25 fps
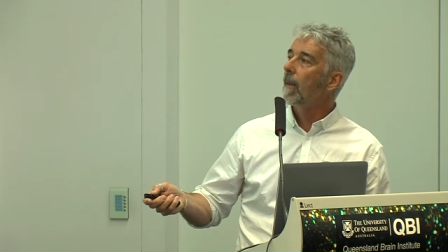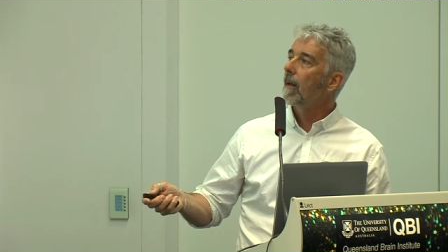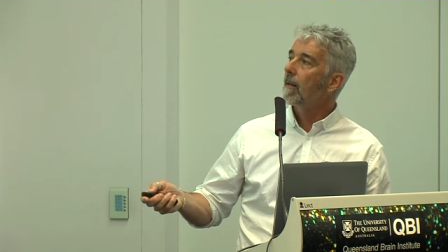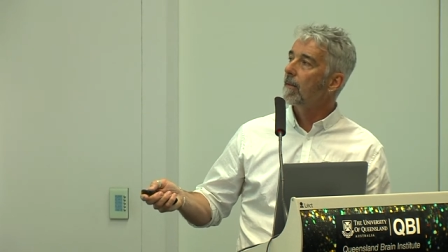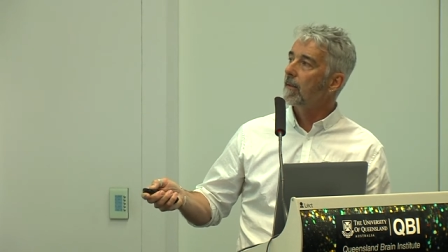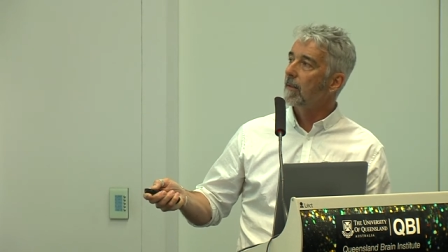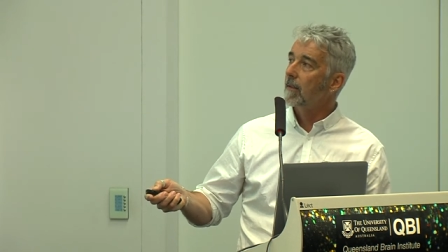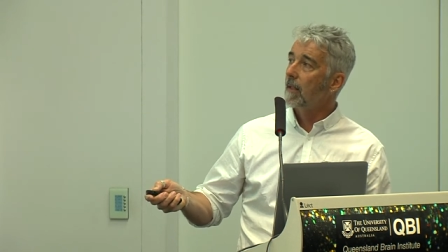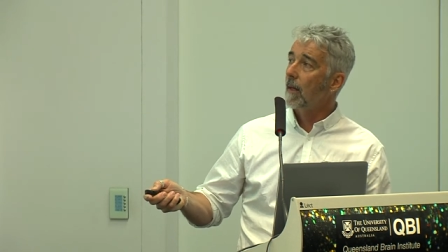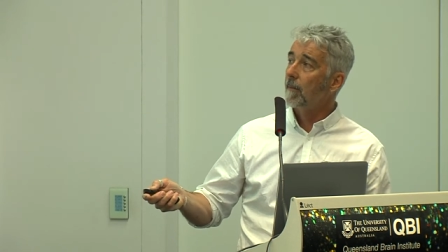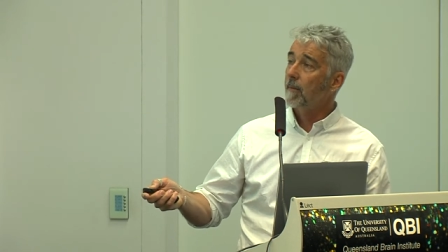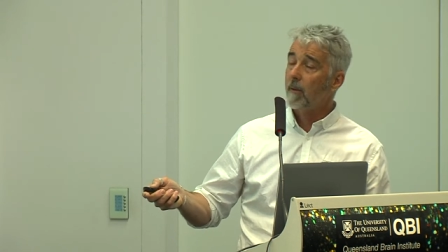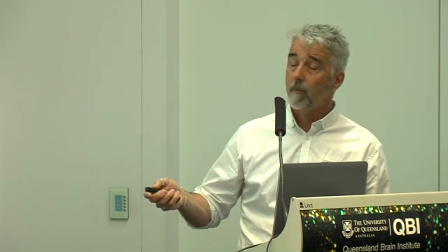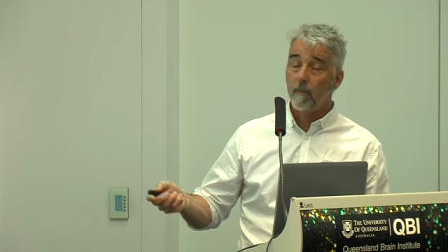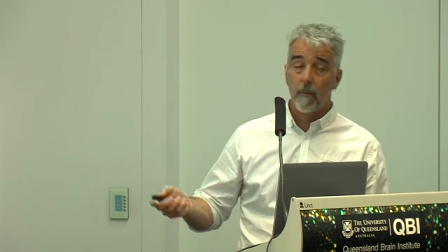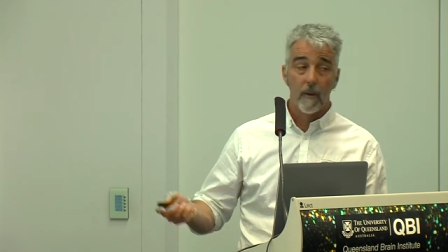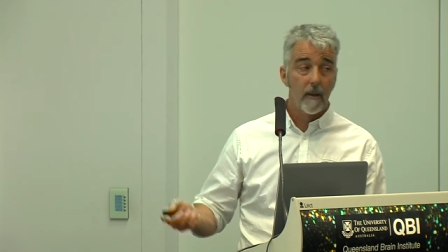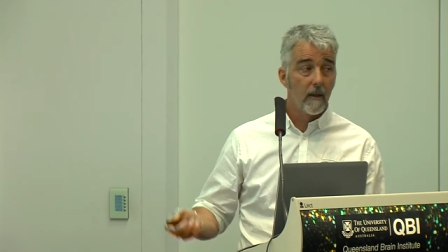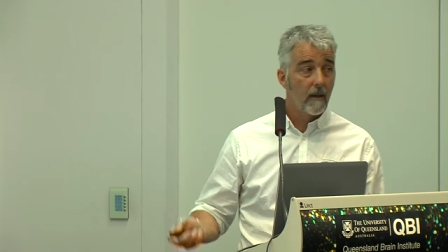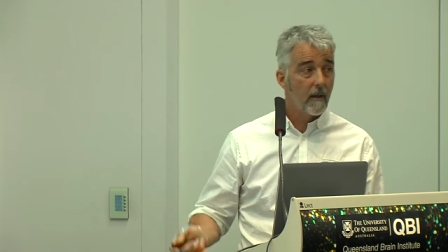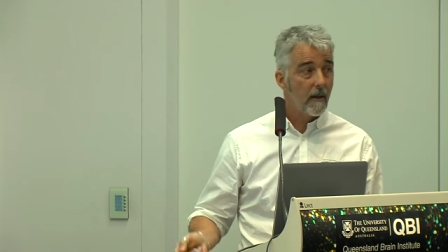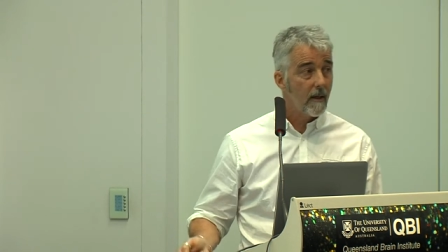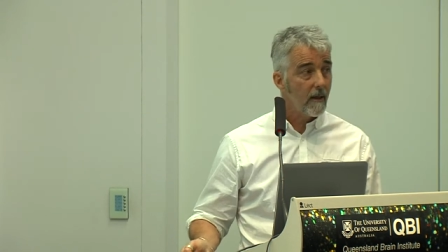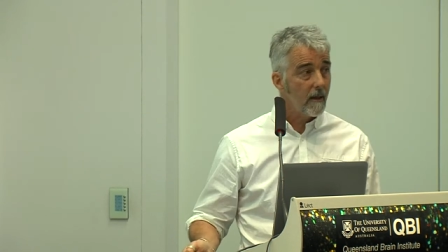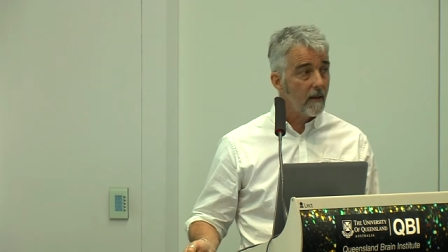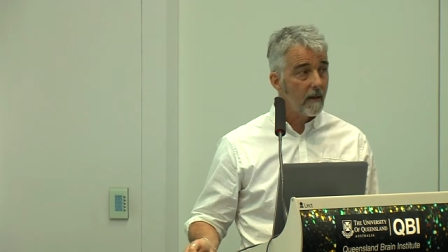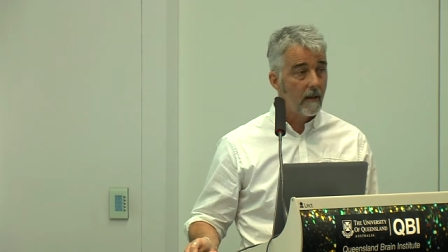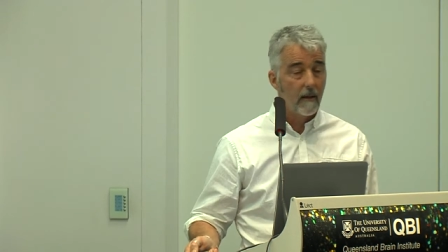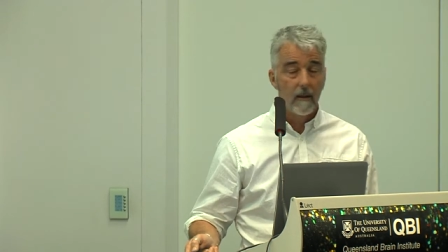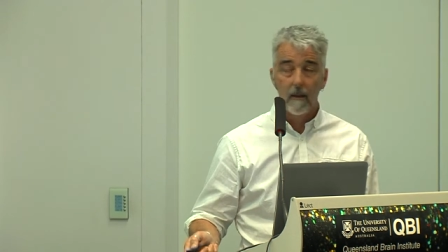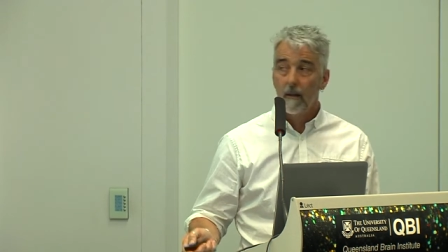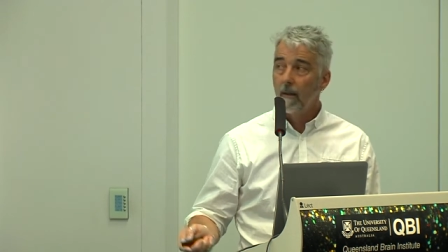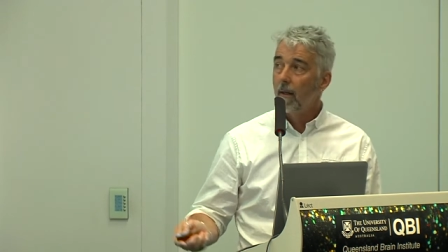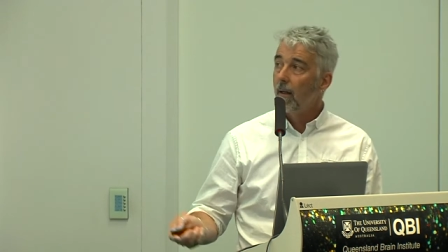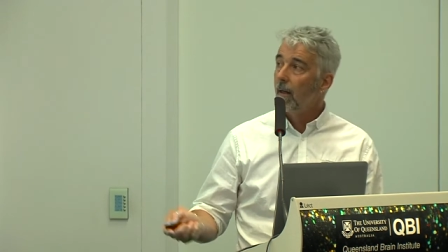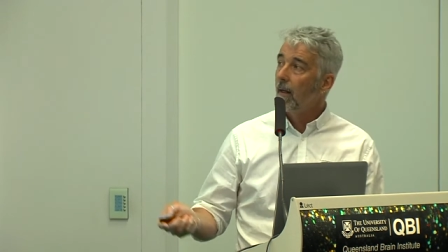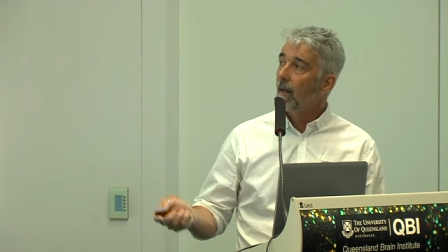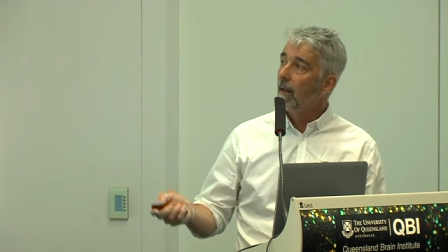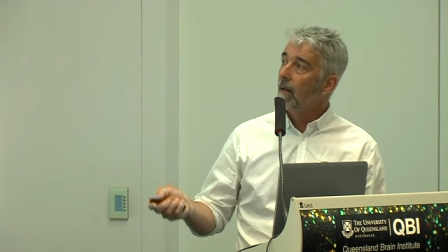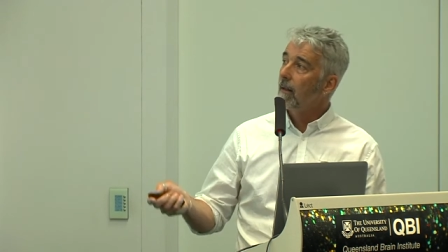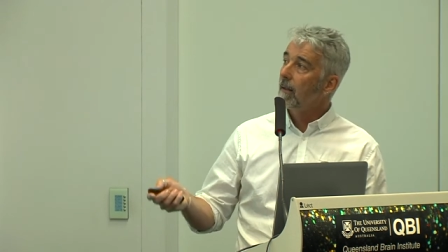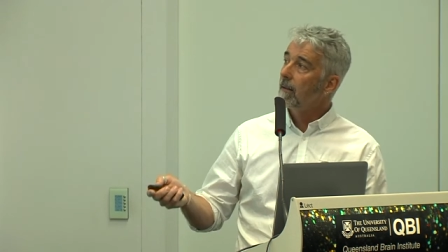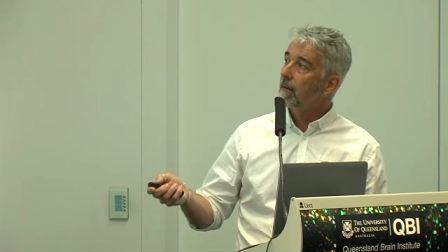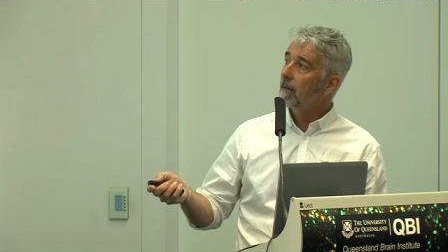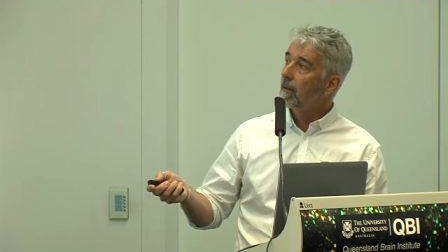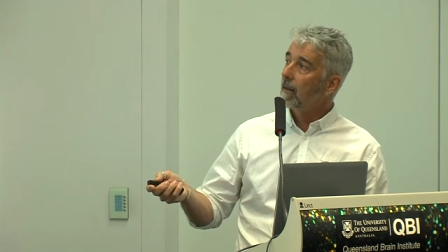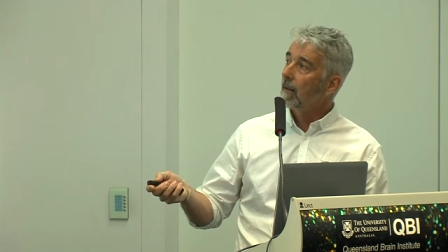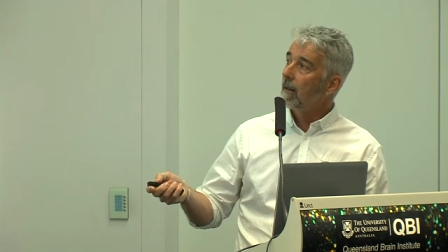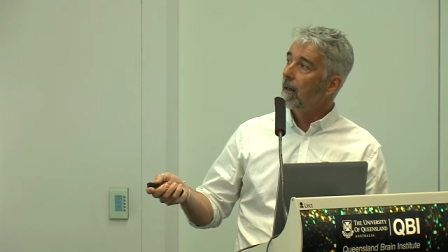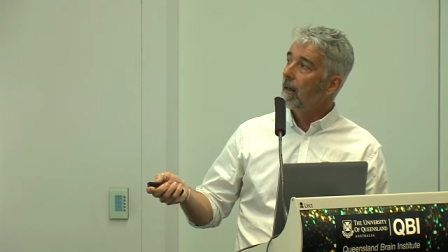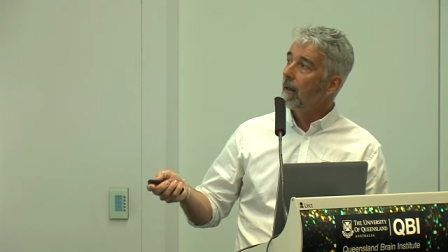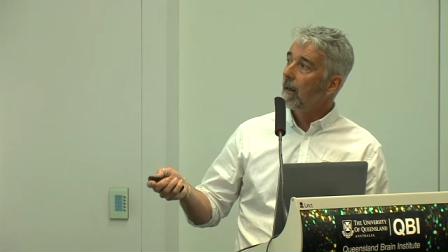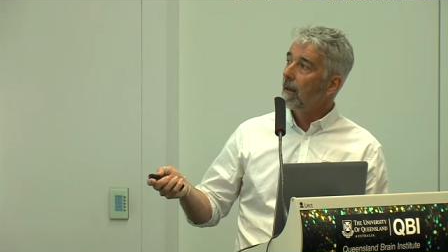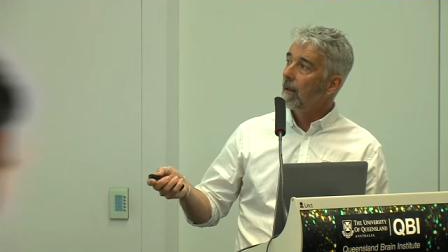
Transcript: susceptibility is